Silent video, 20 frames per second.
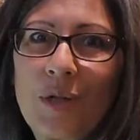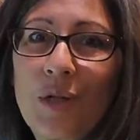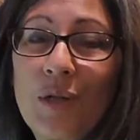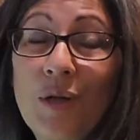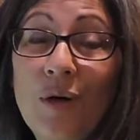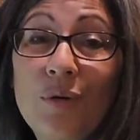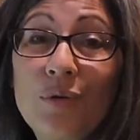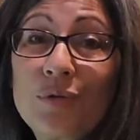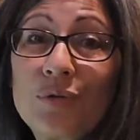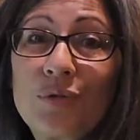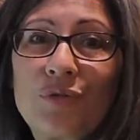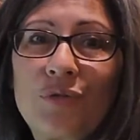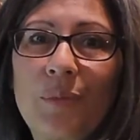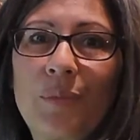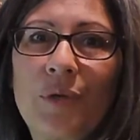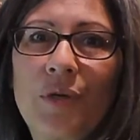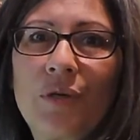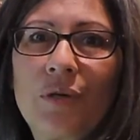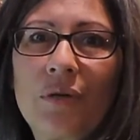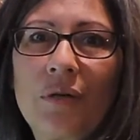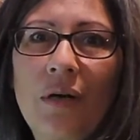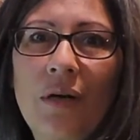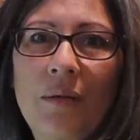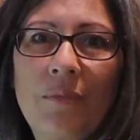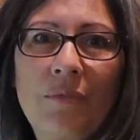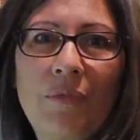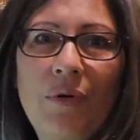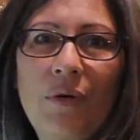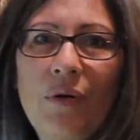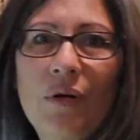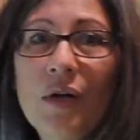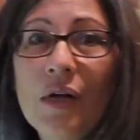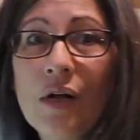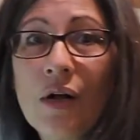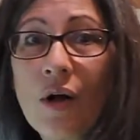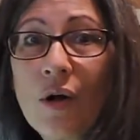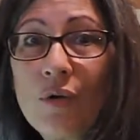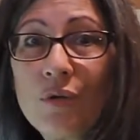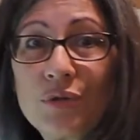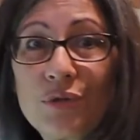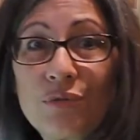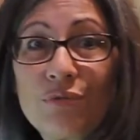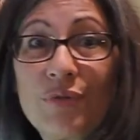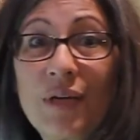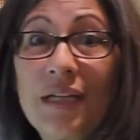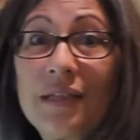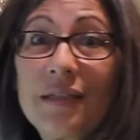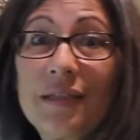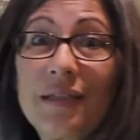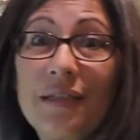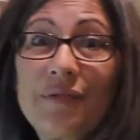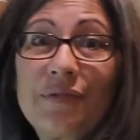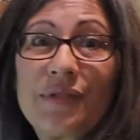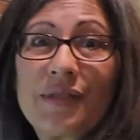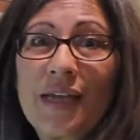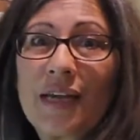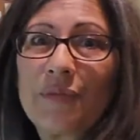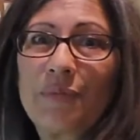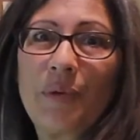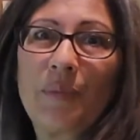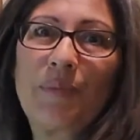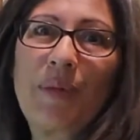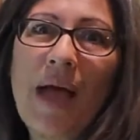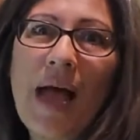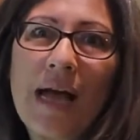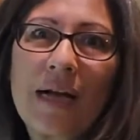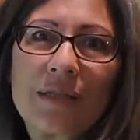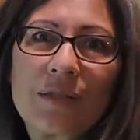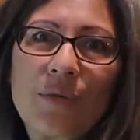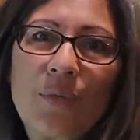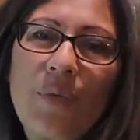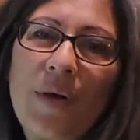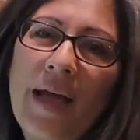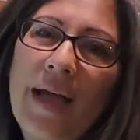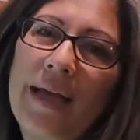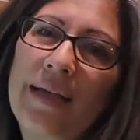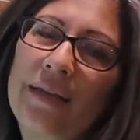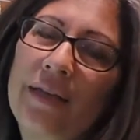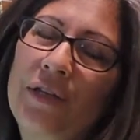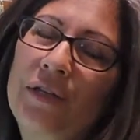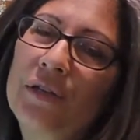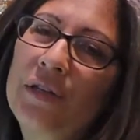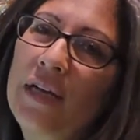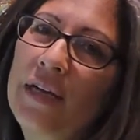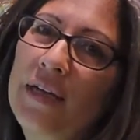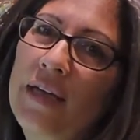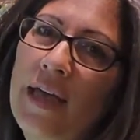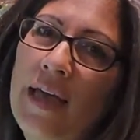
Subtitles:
clothes from your older relatives that have been packed away that you're like,